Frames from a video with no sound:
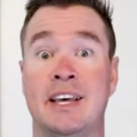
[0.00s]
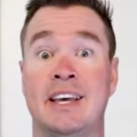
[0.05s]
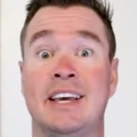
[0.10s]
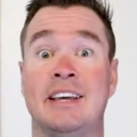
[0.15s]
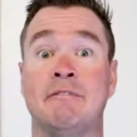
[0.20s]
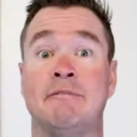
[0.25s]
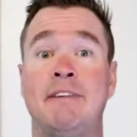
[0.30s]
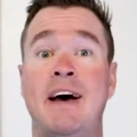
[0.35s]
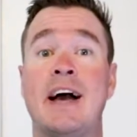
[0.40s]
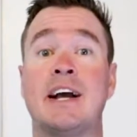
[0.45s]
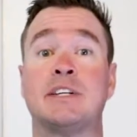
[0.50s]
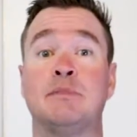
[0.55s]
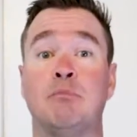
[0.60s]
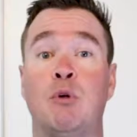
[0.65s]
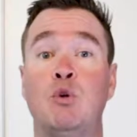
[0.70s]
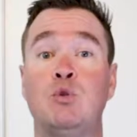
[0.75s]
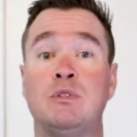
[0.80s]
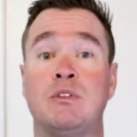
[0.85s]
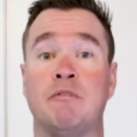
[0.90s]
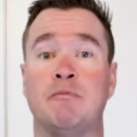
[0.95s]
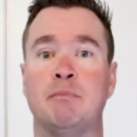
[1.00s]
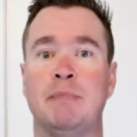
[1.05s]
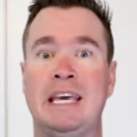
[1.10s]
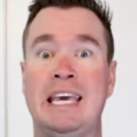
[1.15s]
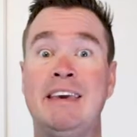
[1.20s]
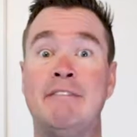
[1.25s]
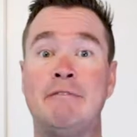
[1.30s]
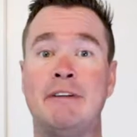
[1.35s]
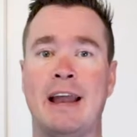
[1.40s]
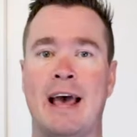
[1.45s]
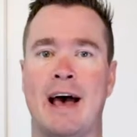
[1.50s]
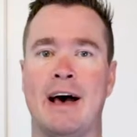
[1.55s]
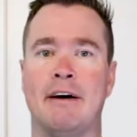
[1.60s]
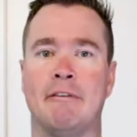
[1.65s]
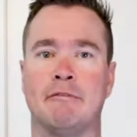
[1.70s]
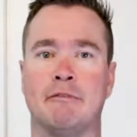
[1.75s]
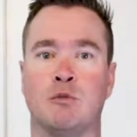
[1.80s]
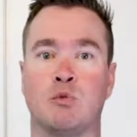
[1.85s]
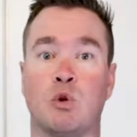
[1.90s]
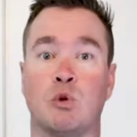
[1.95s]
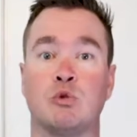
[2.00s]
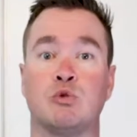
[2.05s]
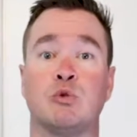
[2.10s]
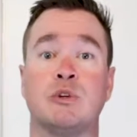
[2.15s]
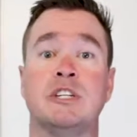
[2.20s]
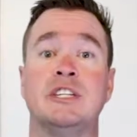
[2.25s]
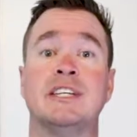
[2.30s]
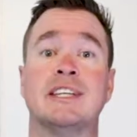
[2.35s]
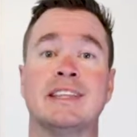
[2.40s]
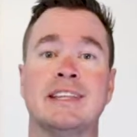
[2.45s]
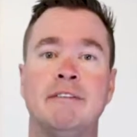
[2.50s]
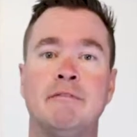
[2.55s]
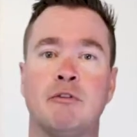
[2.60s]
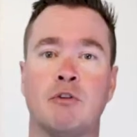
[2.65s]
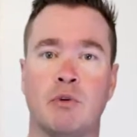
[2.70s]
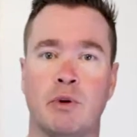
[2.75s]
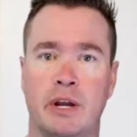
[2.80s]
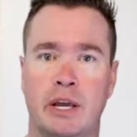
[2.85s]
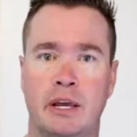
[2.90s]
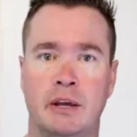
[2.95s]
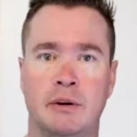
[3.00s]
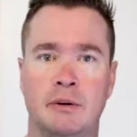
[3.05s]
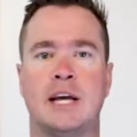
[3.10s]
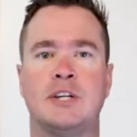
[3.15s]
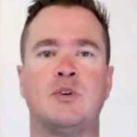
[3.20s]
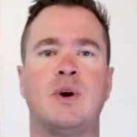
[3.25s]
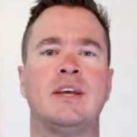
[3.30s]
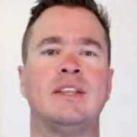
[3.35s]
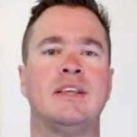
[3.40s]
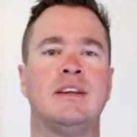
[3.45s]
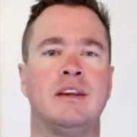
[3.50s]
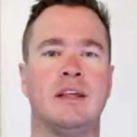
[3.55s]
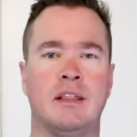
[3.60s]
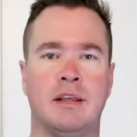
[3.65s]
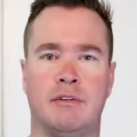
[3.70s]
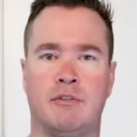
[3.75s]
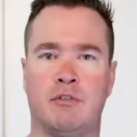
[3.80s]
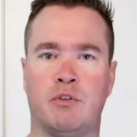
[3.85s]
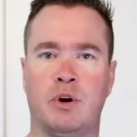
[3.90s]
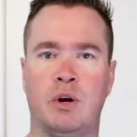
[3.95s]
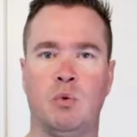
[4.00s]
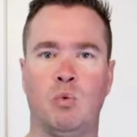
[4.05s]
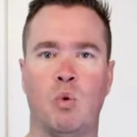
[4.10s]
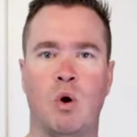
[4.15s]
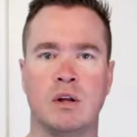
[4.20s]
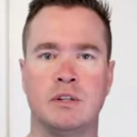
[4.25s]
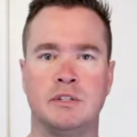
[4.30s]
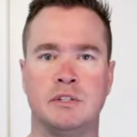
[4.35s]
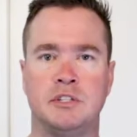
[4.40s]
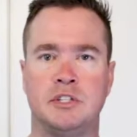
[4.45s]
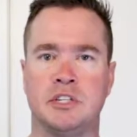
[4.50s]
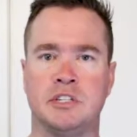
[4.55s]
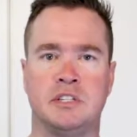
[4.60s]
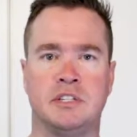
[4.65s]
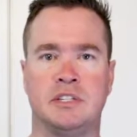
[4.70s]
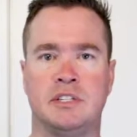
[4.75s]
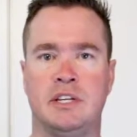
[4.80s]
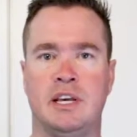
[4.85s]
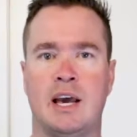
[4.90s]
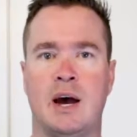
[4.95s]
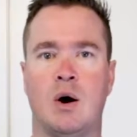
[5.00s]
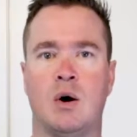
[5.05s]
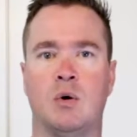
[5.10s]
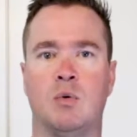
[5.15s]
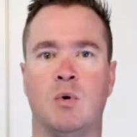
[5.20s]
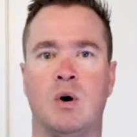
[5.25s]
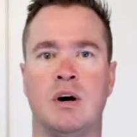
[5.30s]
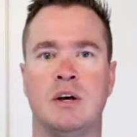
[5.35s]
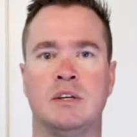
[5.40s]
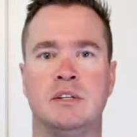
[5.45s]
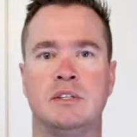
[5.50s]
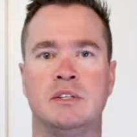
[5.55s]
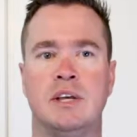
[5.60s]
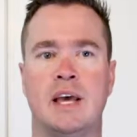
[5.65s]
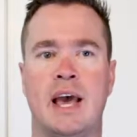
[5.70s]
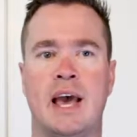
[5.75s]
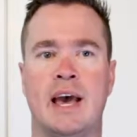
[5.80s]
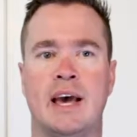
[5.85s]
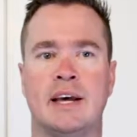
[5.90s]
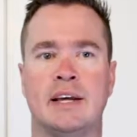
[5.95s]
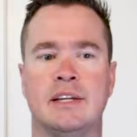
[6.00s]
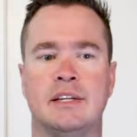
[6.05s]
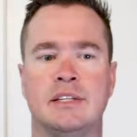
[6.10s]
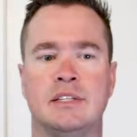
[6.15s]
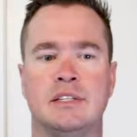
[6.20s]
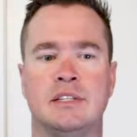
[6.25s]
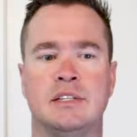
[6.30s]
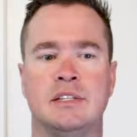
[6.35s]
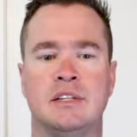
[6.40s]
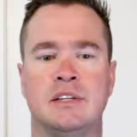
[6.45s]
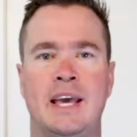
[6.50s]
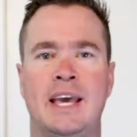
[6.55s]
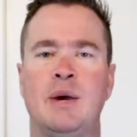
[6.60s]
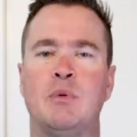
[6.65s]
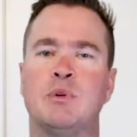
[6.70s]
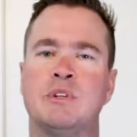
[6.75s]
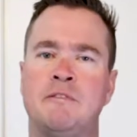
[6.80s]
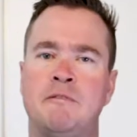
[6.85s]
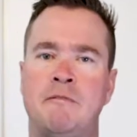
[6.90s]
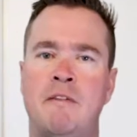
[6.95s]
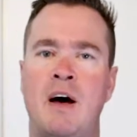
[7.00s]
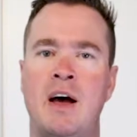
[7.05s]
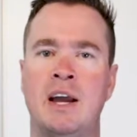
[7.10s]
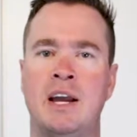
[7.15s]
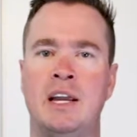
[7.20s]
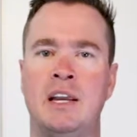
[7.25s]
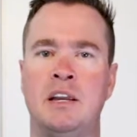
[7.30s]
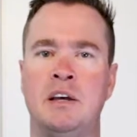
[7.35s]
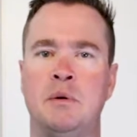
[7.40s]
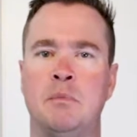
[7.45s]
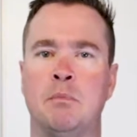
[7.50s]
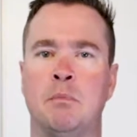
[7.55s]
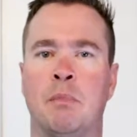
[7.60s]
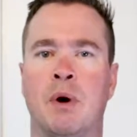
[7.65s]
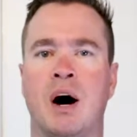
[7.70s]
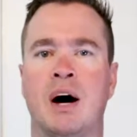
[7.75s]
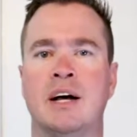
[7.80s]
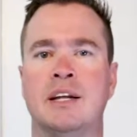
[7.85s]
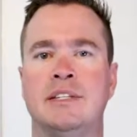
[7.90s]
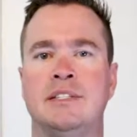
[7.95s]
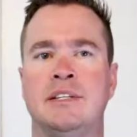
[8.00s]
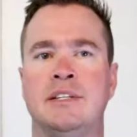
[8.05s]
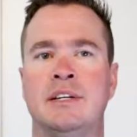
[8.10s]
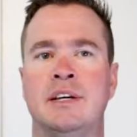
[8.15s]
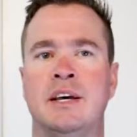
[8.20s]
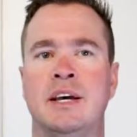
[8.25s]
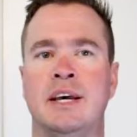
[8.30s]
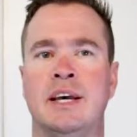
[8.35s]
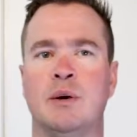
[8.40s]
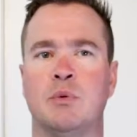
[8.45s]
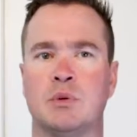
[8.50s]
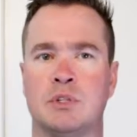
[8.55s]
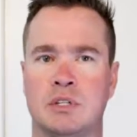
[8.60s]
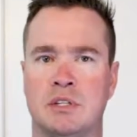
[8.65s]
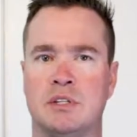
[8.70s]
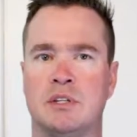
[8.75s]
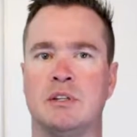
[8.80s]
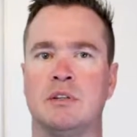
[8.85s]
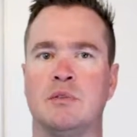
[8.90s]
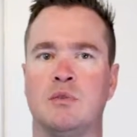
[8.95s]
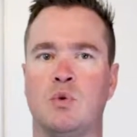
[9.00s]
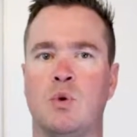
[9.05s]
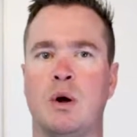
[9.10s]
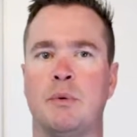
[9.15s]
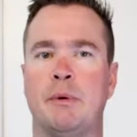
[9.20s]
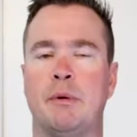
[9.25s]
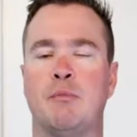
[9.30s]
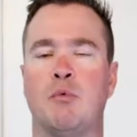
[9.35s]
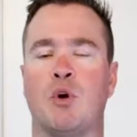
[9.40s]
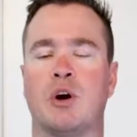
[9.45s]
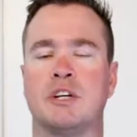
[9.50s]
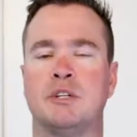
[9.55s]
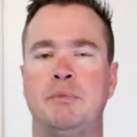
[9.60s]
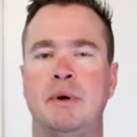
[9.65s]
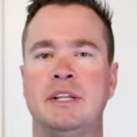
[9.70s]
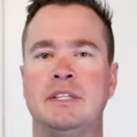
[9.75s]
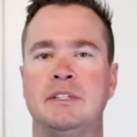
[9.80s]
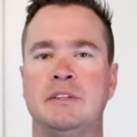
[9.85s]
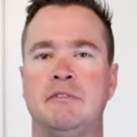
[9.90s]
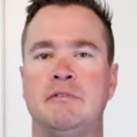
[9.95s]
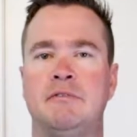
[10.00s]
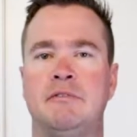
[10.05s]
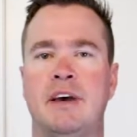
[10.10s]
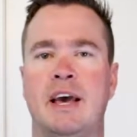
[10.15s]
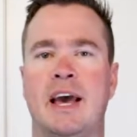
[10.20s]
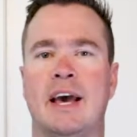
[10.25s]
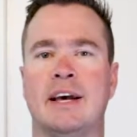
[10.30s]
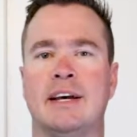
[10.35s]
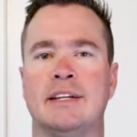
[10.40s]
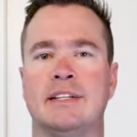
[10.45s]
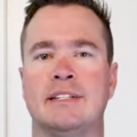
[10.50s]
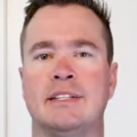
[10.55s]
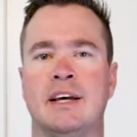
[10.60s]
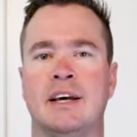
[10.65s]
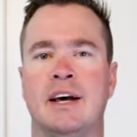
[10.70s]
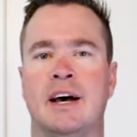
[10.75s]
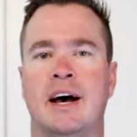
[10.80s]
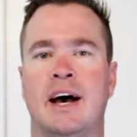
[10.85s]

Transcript: In fact, most of them even have grocery delivery. I tried the delivery once just to see how it was, and it was fine, but it was quite a bit more expensive, and